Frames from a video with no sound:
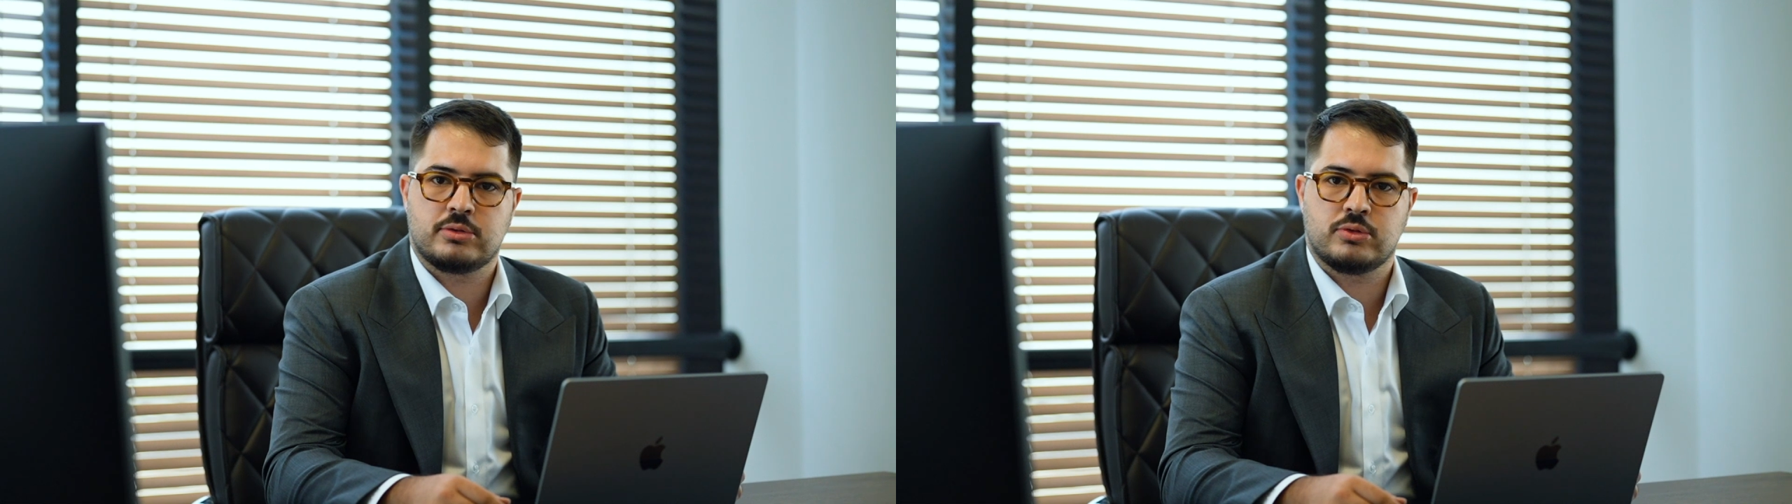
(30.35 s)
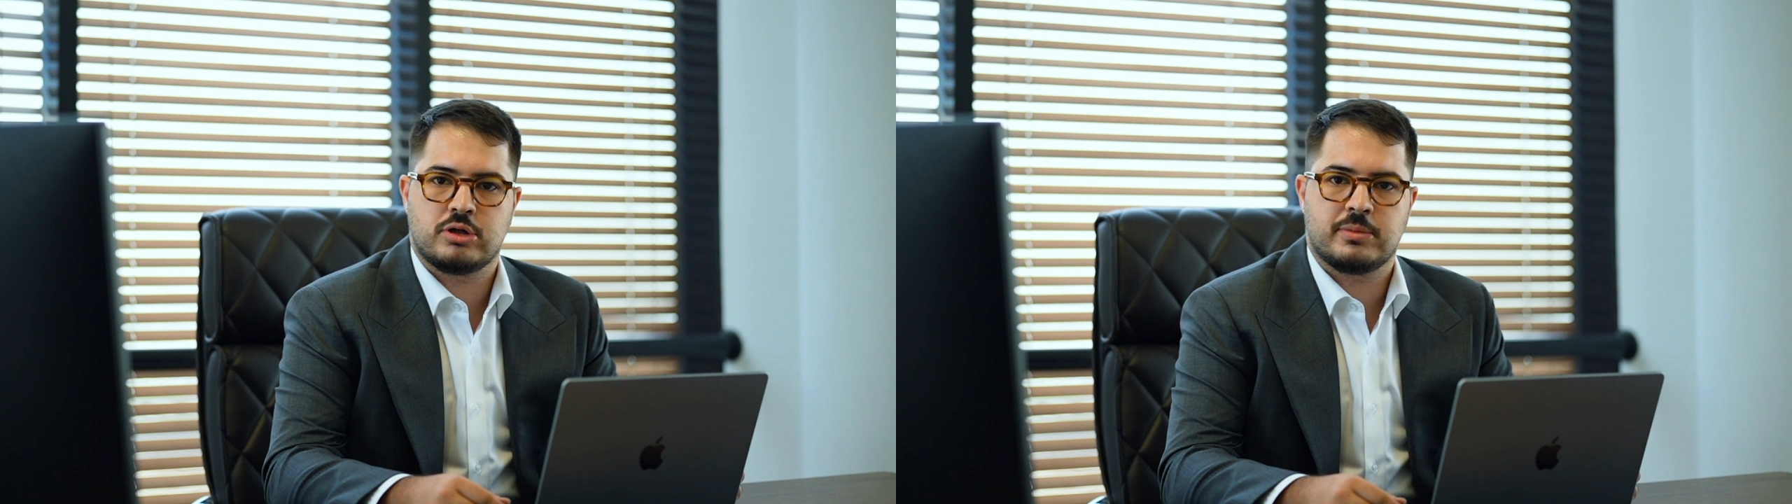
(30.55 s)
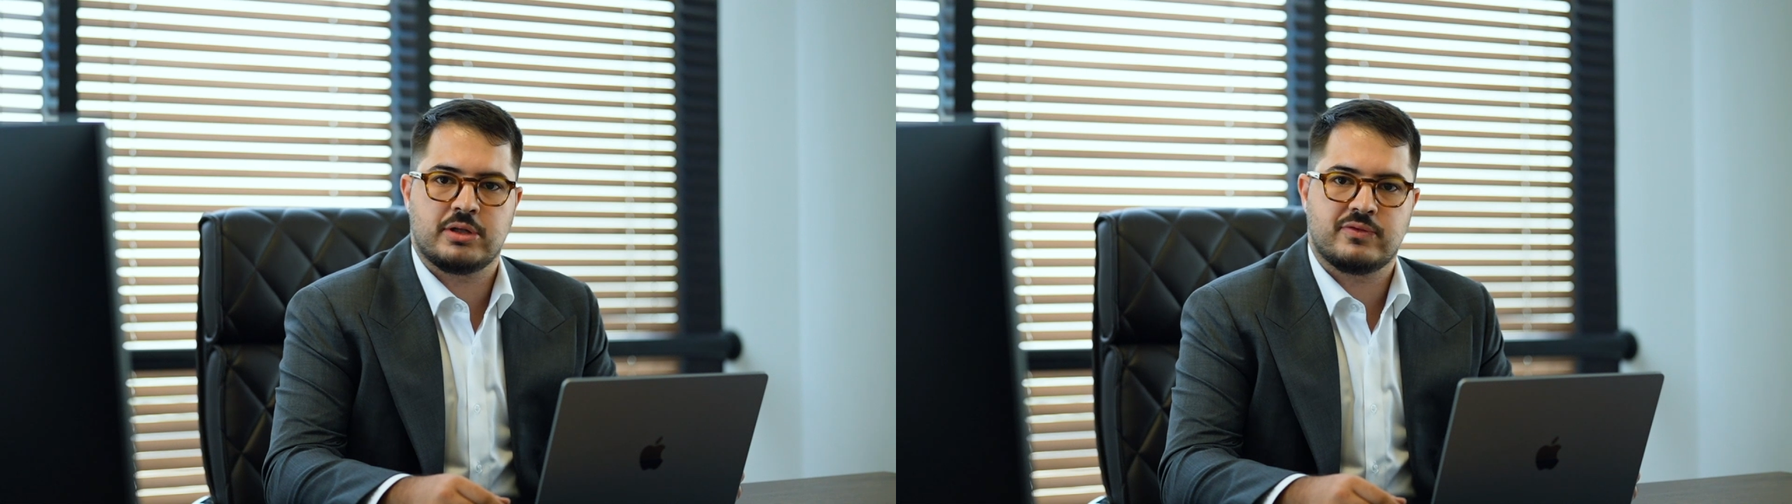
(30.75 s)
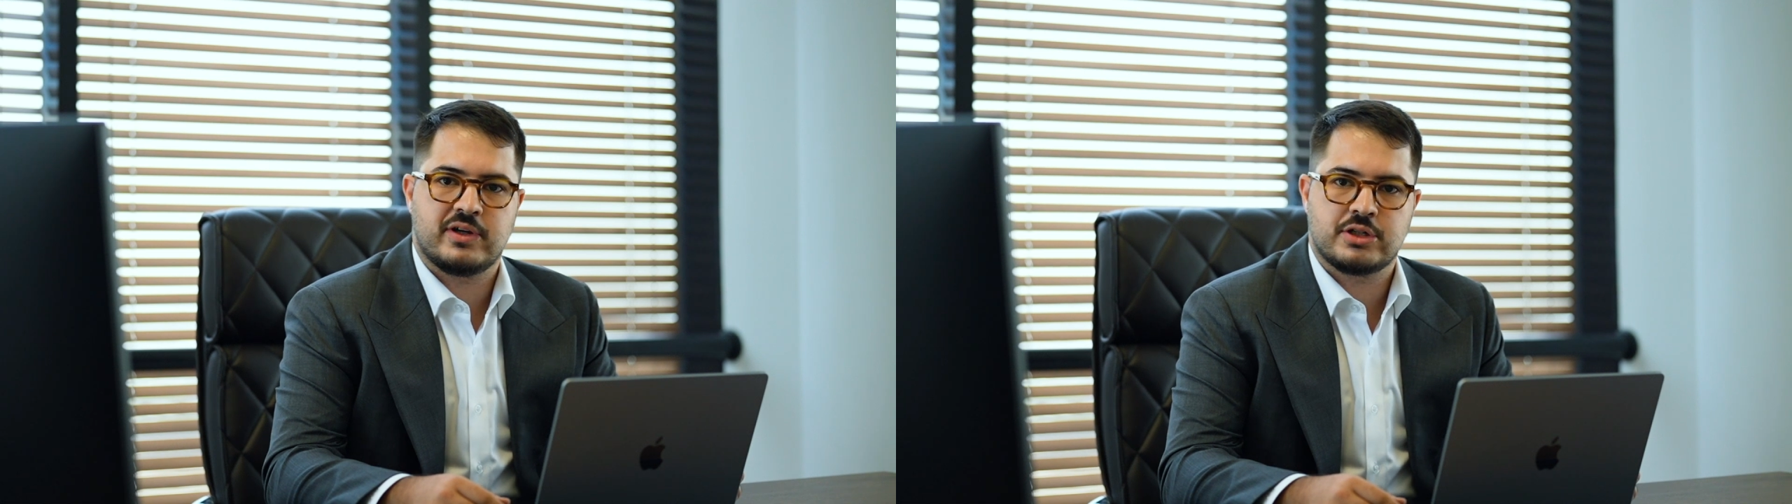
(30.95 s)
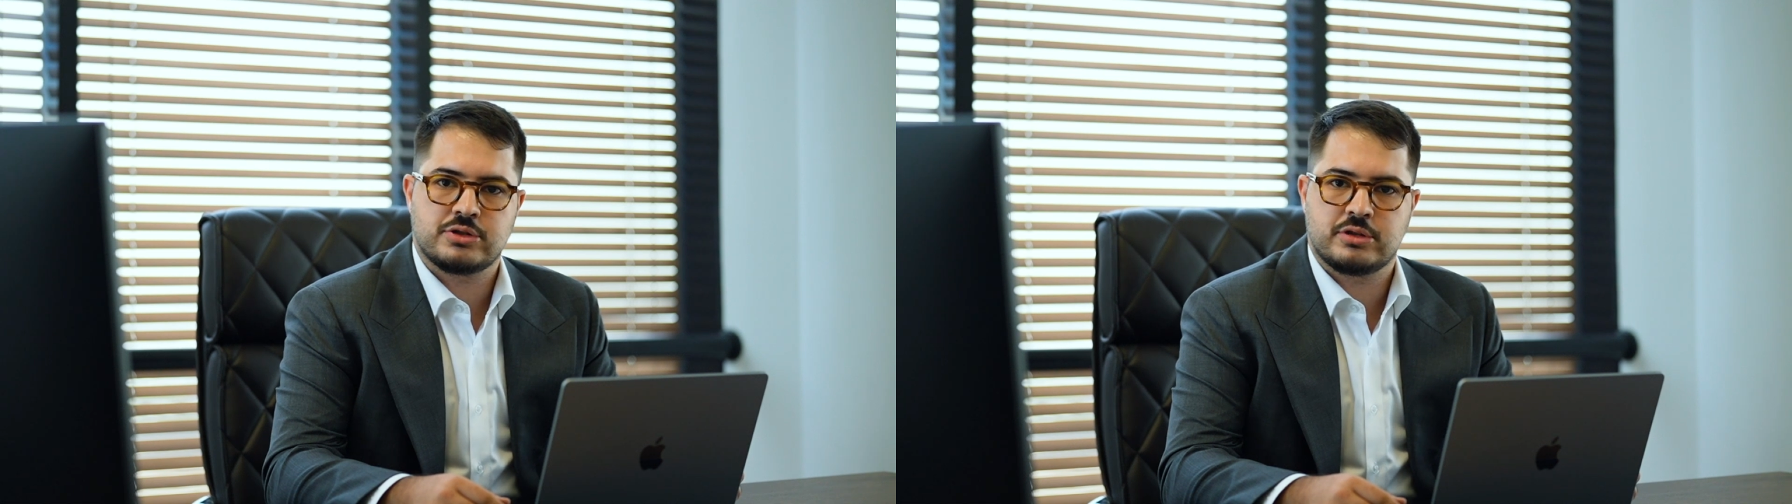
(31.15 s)
to our
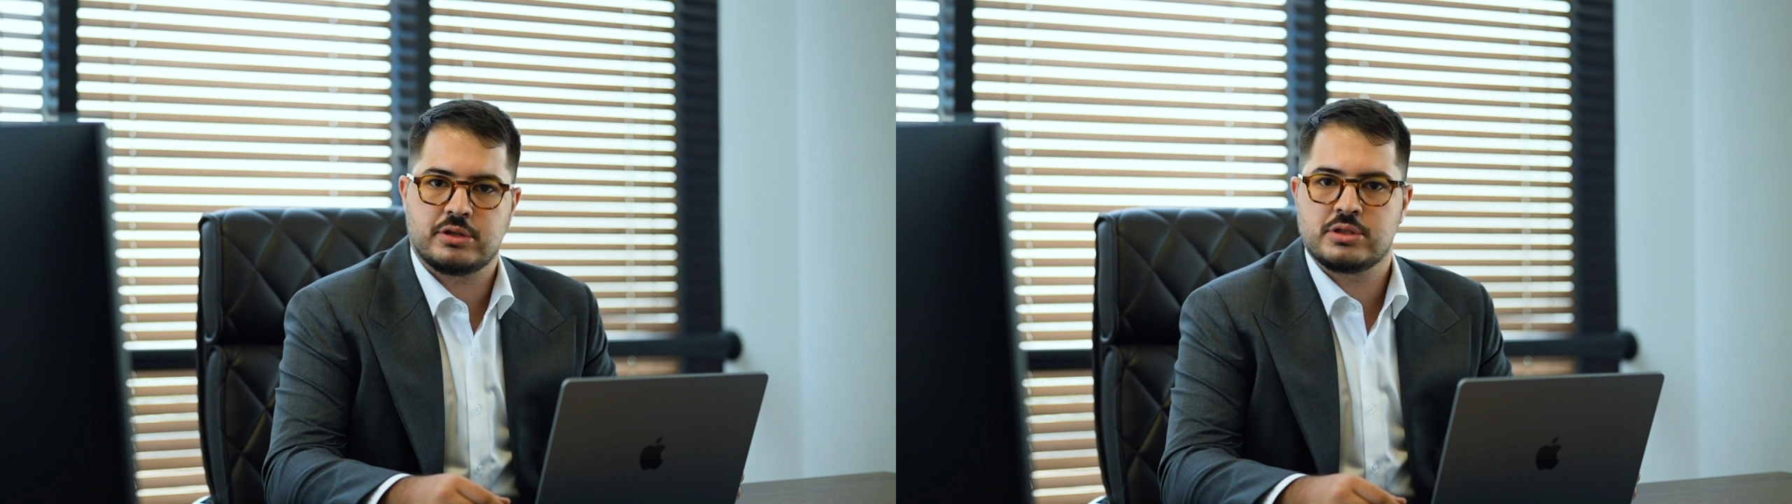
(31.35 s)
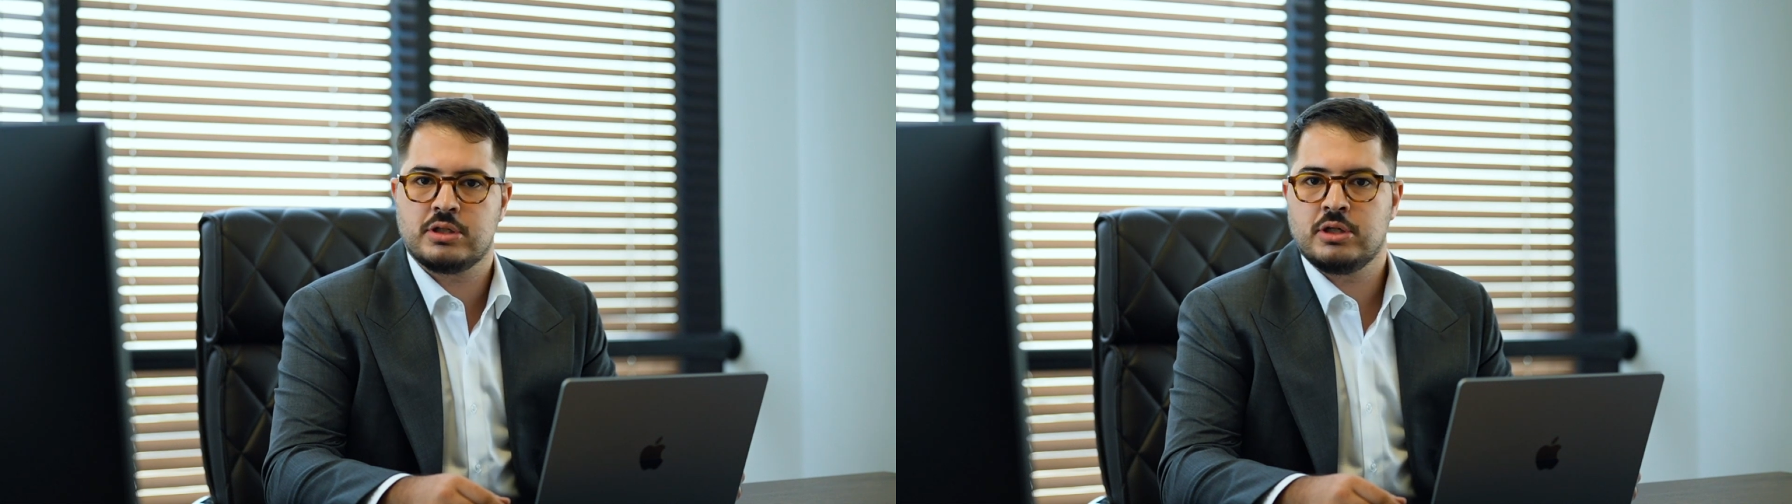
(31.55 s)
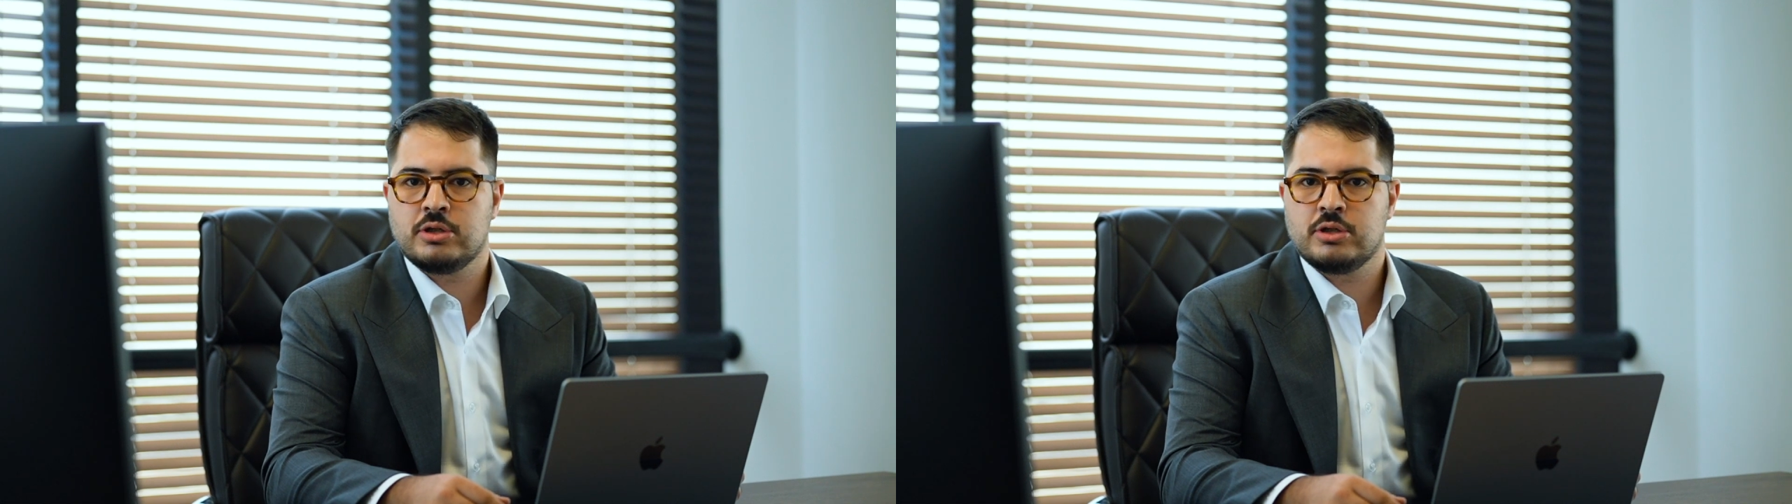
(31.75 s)
manufacturers,